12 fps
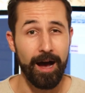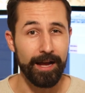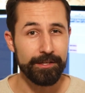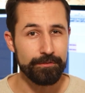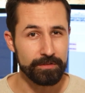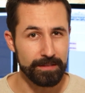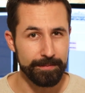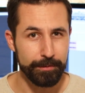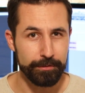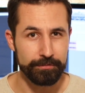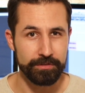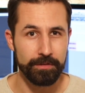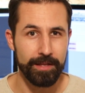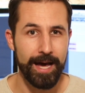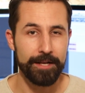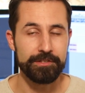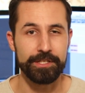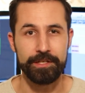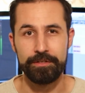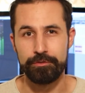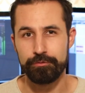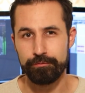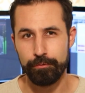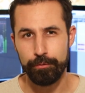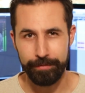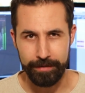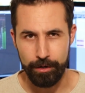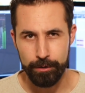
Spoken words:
I use limiters a lot to control the